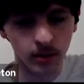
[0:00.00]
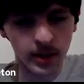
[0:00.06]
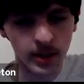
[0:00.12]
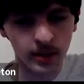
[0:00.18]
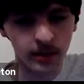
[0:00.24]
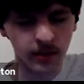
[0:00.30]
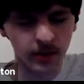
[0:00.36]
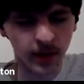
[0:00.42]
The
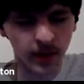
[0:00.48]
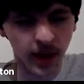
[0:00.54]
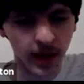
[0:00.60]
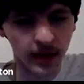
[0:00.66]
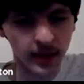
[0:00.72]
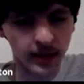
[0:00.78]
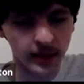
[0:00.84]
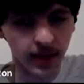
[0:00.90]
reason for
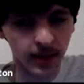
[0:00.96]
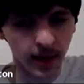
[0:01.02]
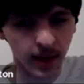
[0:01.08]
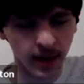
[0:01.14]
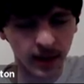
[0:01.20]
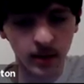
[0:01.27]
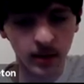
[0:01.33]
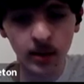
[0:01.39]
that is
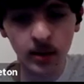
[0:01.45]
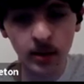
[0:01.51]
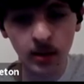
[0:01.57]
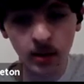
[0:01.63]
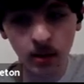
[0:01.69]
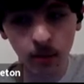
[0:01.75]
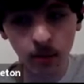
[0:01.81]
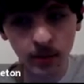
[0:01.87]
that
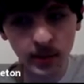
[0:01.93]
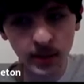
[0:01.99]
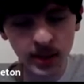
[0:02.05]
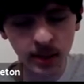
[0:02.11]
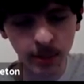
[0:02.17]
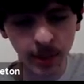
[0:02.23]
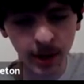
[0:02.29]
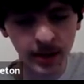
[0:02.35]

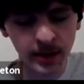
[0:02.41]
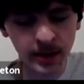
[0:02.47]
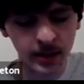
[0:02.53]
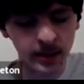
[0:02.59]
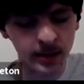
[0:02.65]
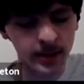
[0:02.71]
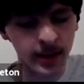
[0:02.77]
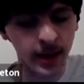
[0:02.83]
once the
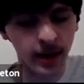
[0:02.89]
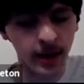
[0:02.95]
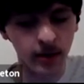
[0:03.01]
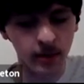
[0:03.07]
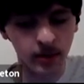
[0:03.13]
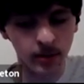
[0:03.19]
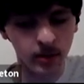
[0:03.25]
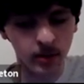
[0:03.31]
button is
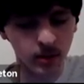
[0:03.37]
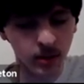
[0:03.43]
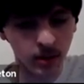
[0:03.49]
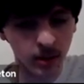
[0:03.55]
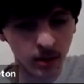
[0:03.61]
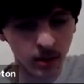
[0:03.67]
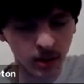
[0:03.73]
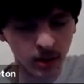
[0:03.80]
down,
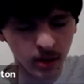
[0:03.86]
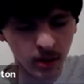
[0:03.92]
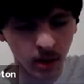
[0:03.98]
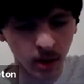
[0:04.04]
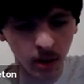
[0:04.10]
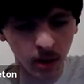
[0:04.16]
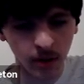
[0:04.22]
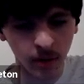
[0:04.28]

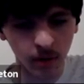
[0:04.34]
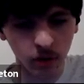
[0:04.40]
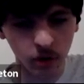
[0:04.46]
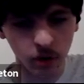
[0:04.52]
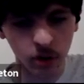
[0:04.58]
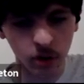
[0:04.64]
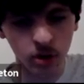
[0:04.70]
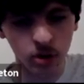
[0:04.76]
all the
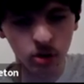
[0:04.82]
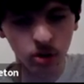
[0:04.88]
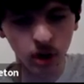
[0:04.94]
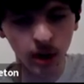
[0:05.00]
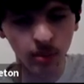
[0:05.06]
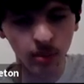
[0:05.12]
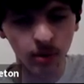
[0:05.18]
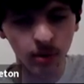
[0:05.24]
voltage
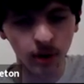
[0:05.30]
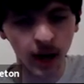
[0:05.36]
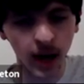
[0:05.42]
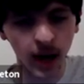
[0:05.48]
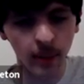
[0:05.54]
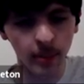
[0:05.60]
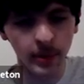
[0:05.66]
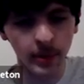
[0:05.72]
drop will
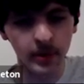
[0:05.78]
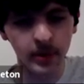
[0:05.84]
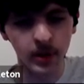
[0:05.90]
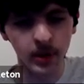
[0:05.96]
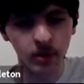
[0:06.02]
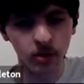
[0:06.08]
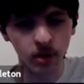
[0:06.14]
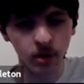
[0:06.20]

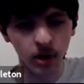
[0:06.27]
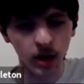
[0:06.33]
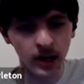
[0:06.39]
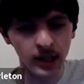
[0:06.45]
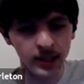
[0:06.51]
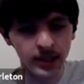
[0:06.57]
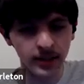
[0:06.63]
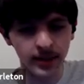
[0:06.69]
happen
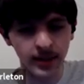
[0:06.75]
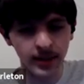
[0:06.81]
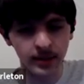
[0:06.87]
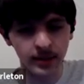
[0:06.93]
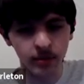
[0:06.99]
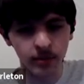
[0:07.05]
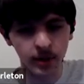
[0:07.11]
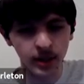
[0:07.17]
across
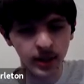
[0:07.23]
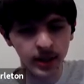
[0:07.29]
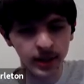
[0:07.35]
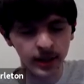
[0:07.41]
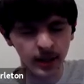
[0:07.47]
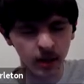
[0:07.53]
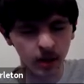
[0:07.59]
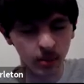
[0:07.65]
this 1
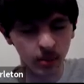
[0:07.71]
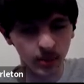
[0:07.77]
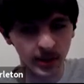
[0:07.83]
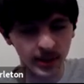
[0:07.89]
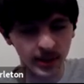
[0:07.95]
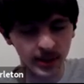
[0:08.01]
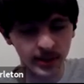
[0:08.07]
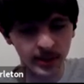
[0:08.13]
kilo
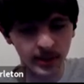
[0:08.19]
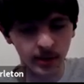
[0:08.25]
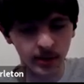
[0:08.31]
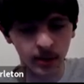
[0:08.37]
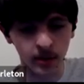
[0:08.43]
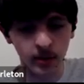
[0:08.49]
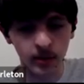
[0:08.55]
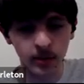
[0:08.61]
ohm
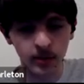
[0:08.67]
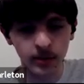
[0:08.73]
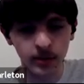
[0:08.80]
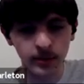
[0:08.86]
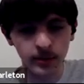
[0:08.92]
resistor.